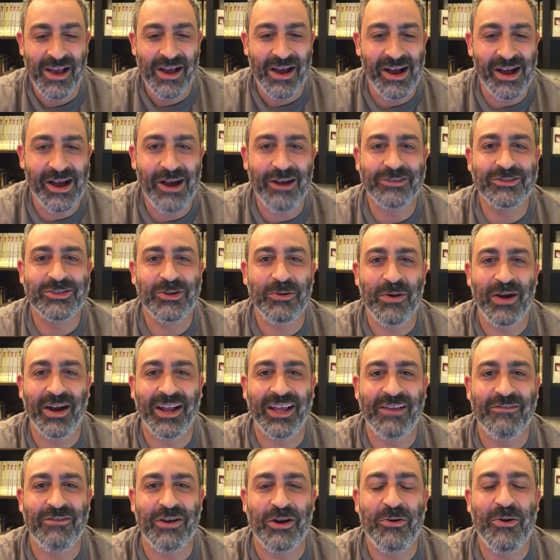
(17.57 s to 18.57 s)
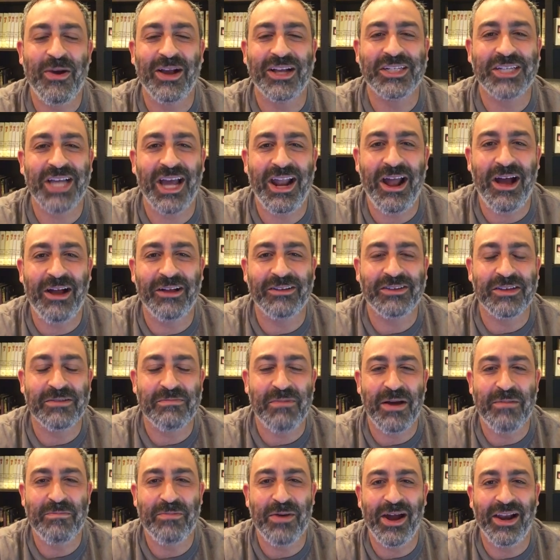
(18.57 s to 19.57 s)
I also want to give a quick shout out to
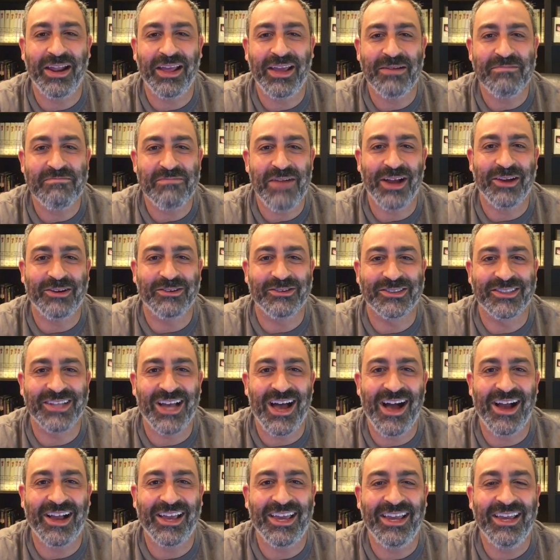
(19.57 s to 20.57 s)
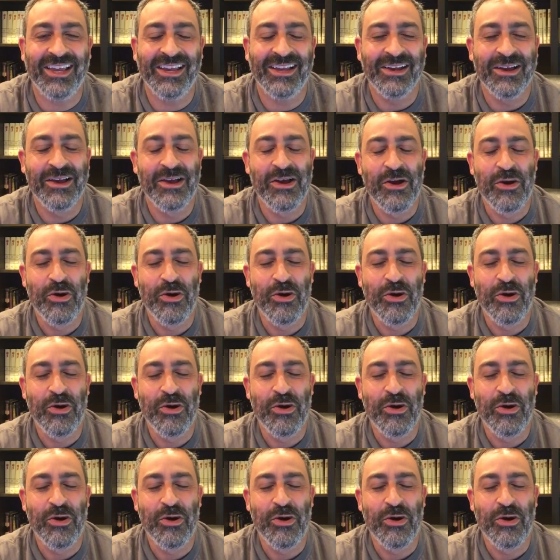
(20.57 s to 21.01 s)
my buddy Michael Zagi,